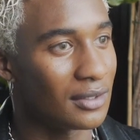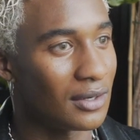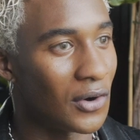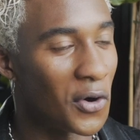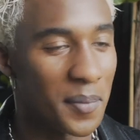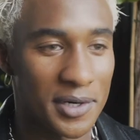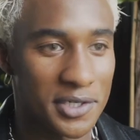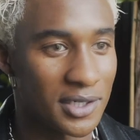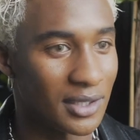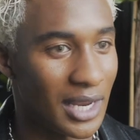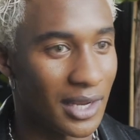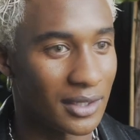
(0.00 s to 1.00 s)
a whole bunch
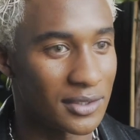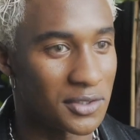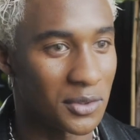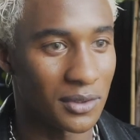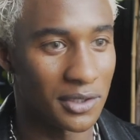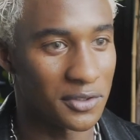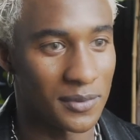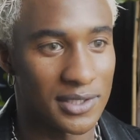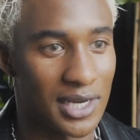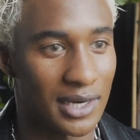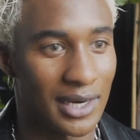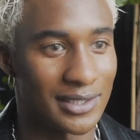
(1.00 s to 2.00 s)
of like tutorials were
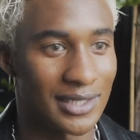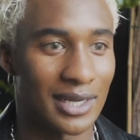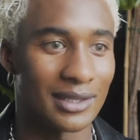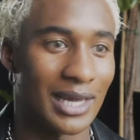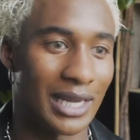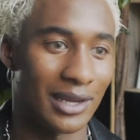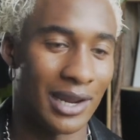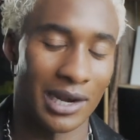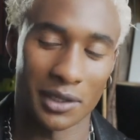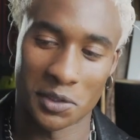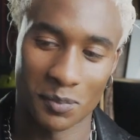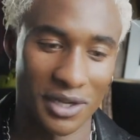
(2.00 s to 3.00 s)
saying like to get like
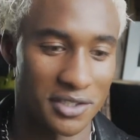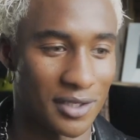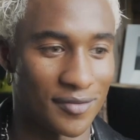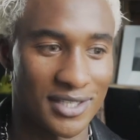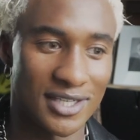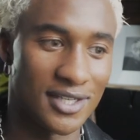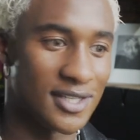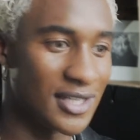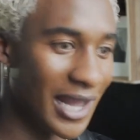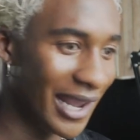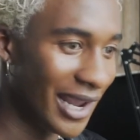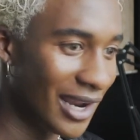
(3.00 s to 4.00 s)
an expensive
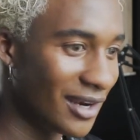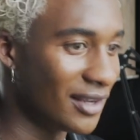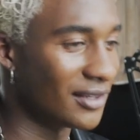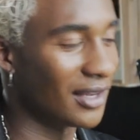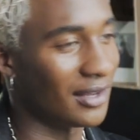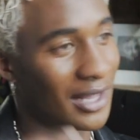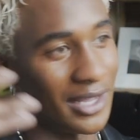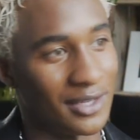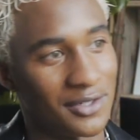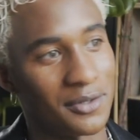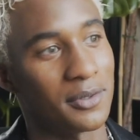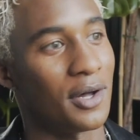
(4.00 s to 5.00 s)
C-stand and
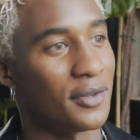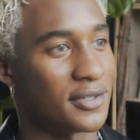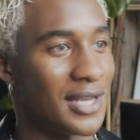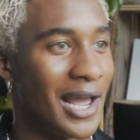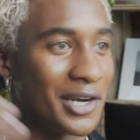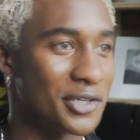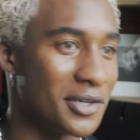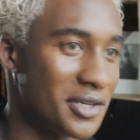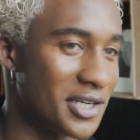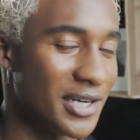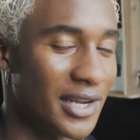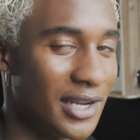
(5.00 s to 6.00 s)
like doing all this extra
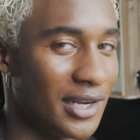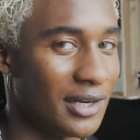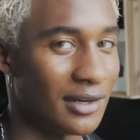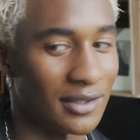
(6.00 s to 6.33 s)
shit